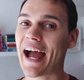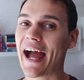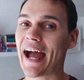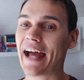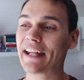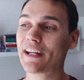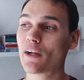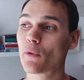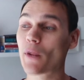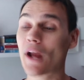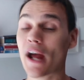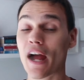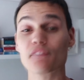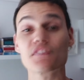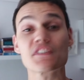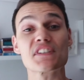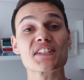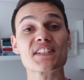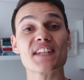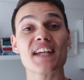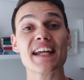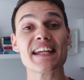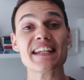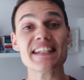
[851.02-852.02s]
And I would have
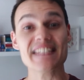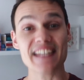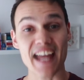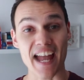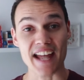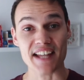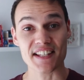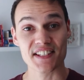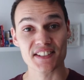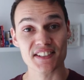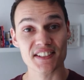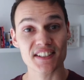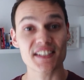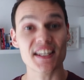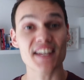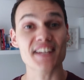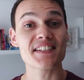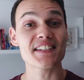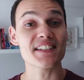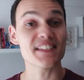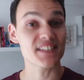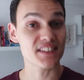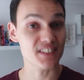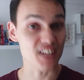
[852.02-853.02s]
to say yes,
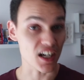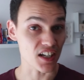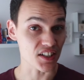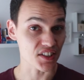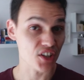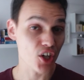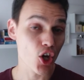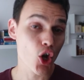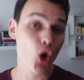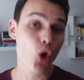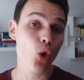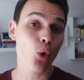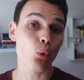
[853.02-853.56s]
yes it does.